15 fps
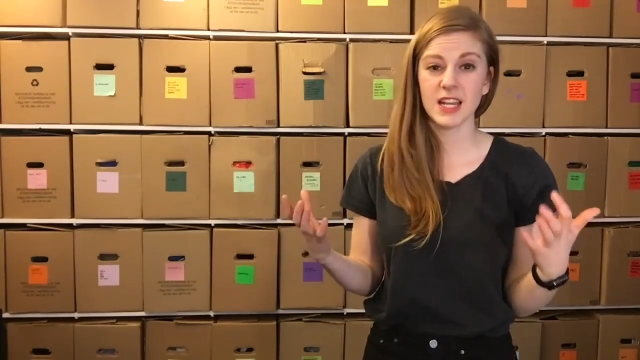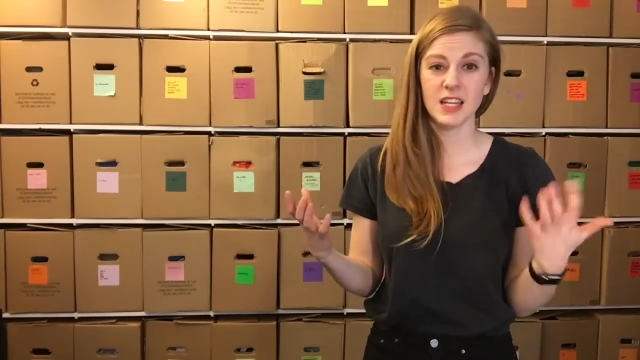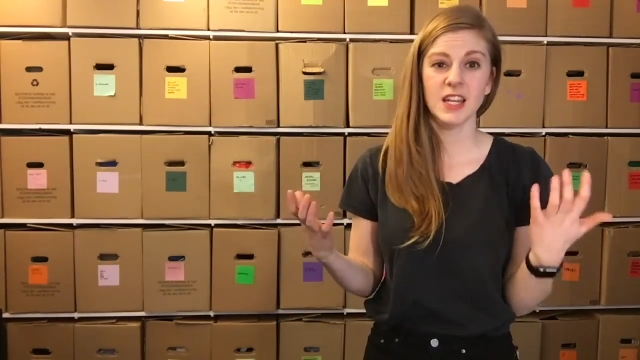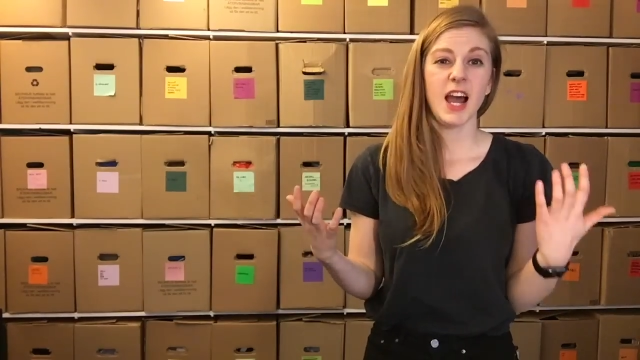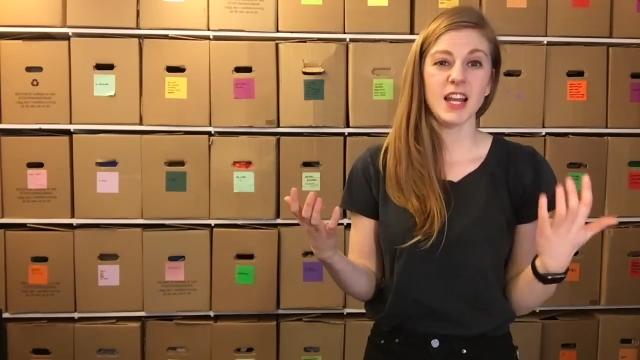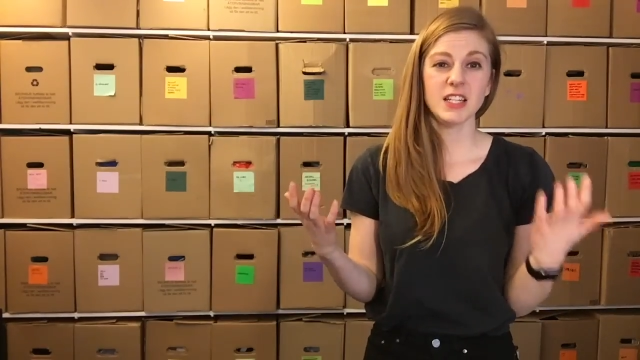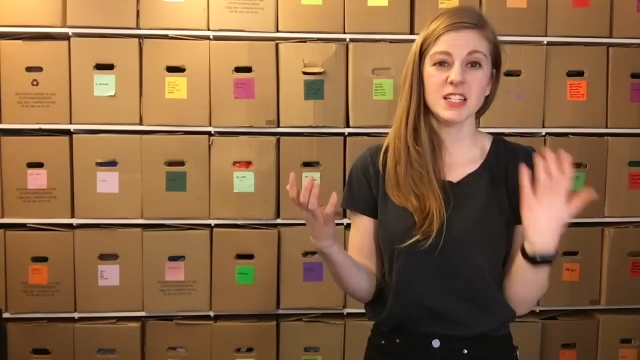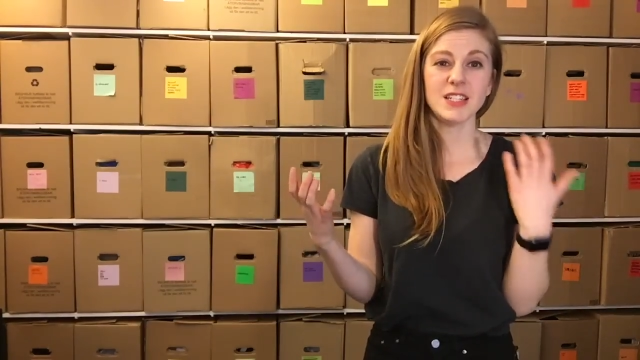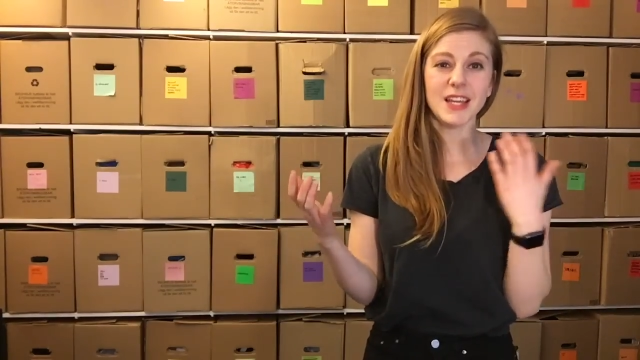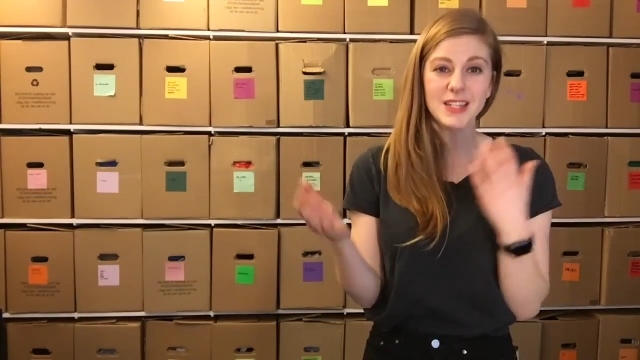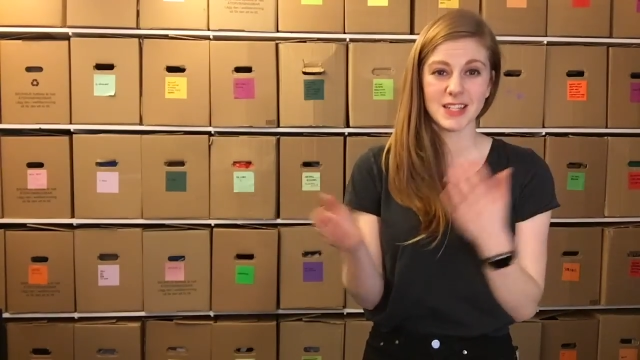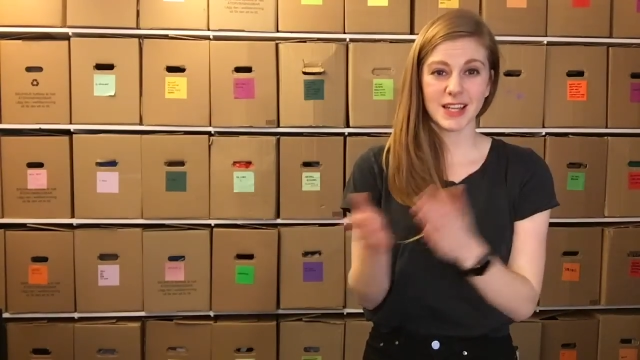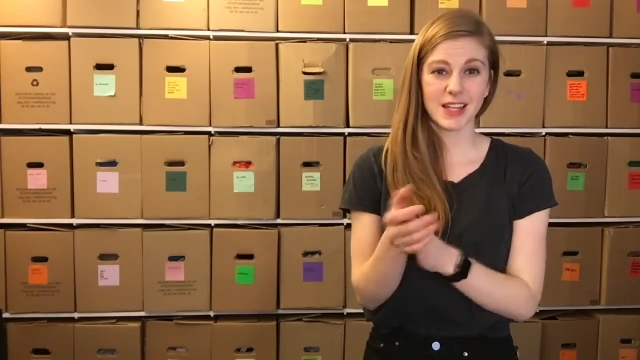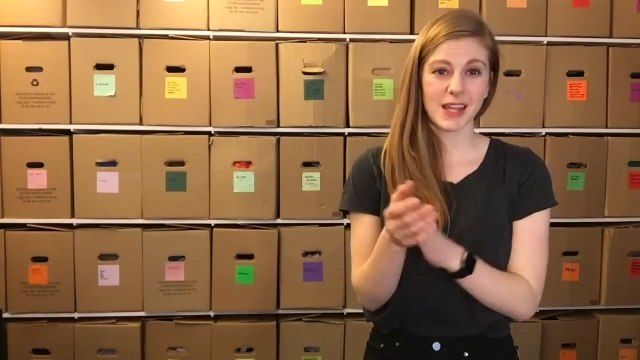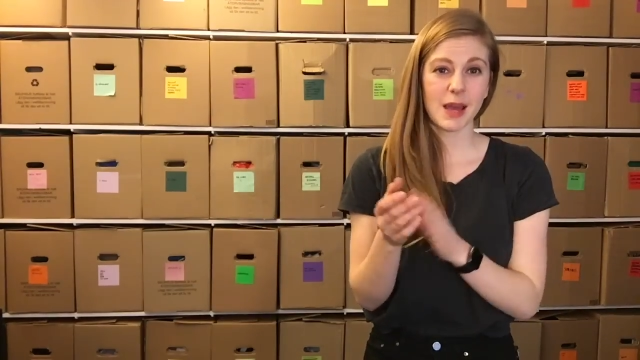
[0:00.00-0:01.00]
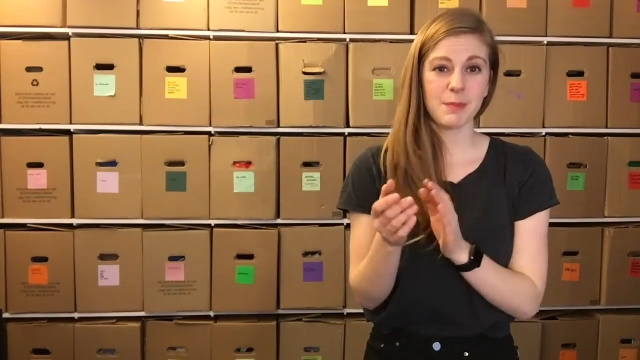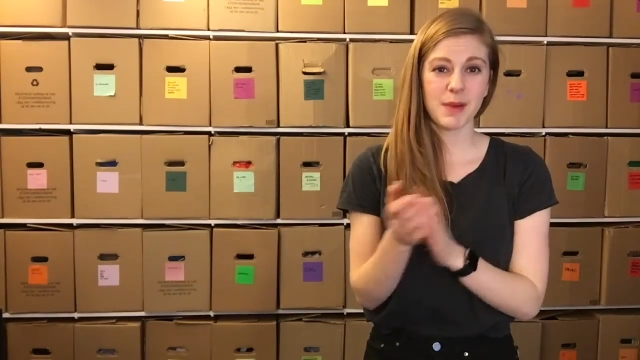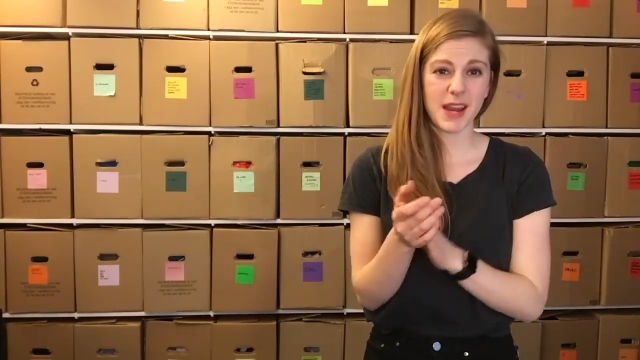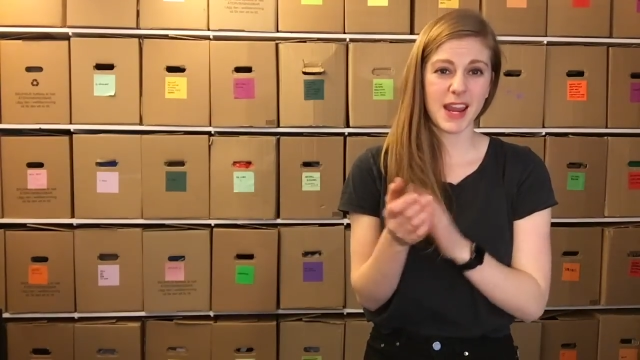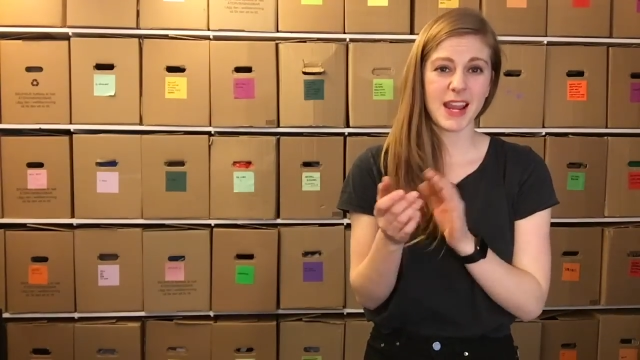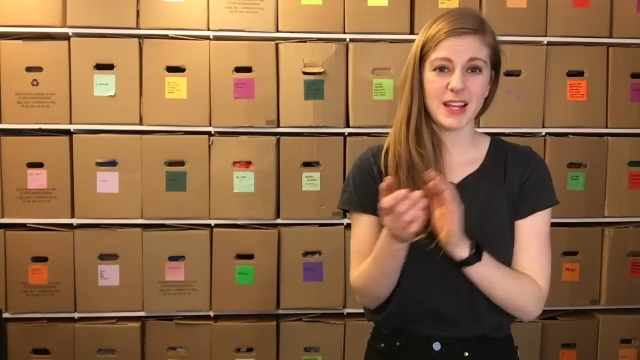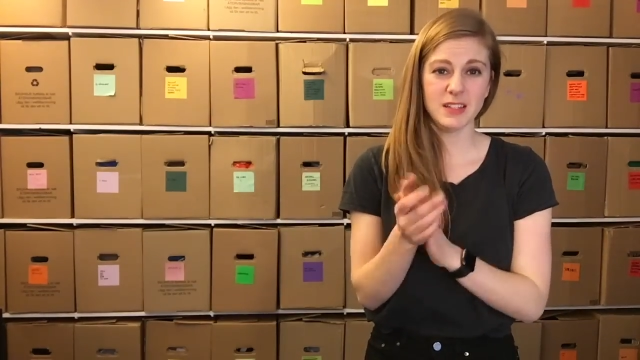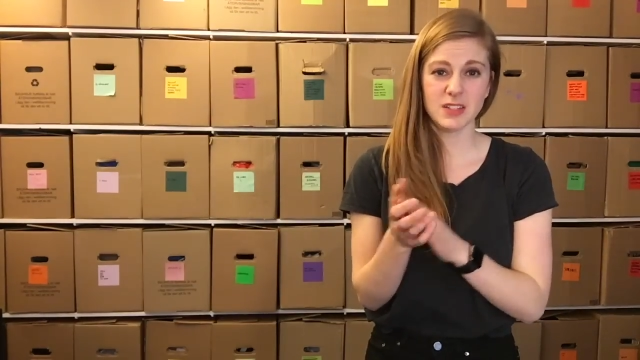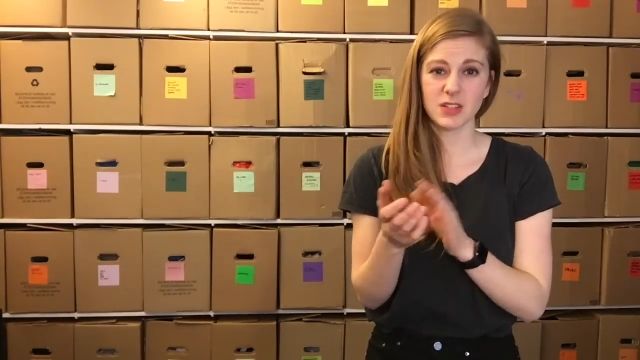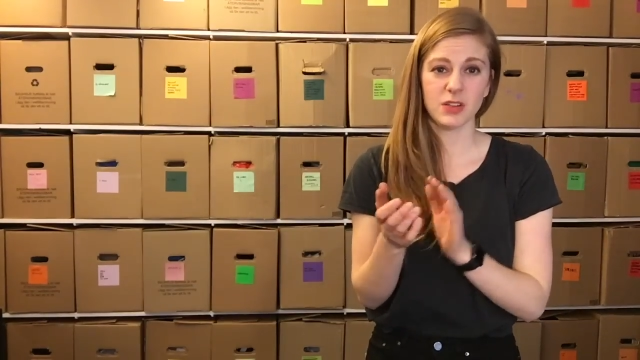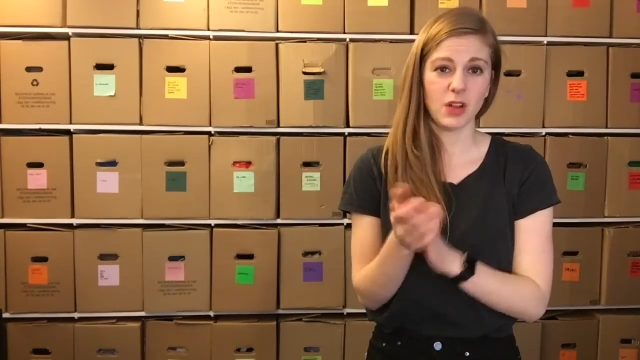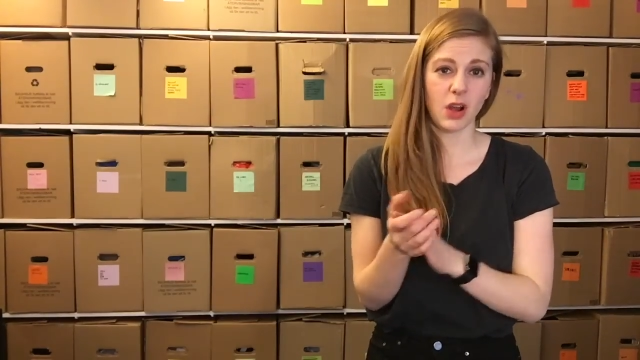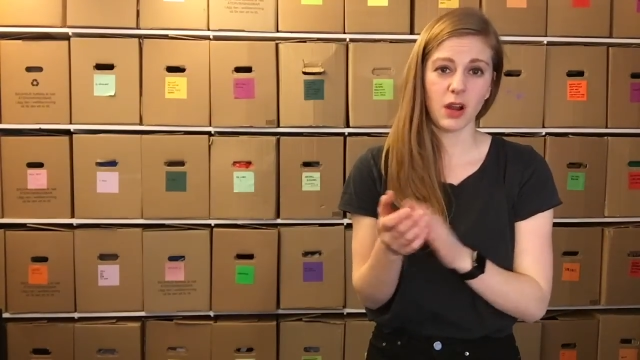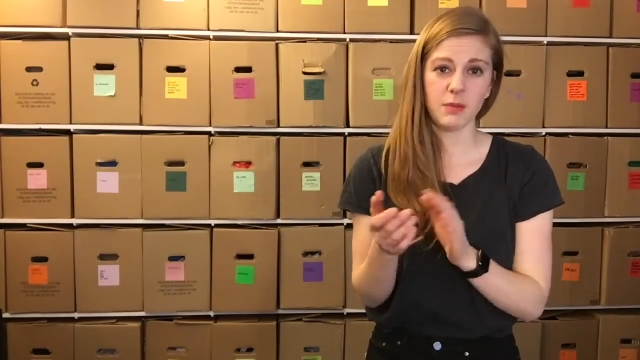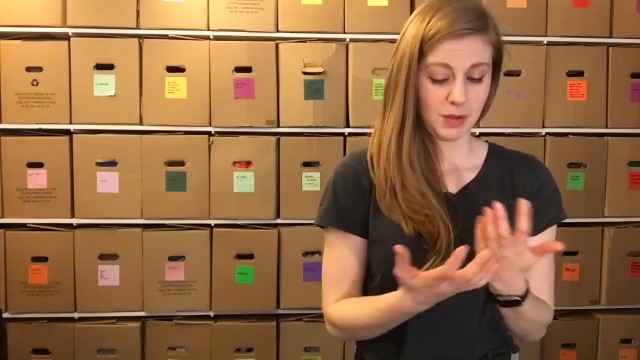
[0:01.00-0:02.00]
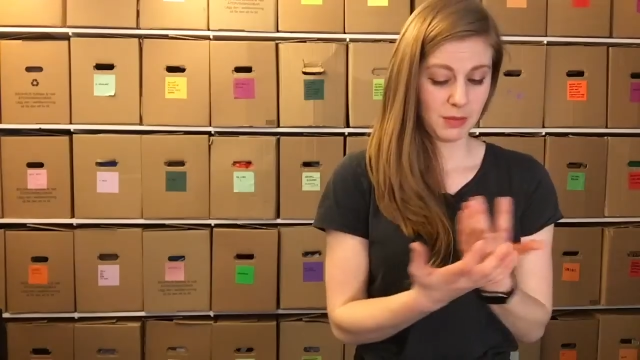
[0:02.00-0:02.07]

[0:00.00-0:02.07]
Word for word: and I just had to clap my hands a lot,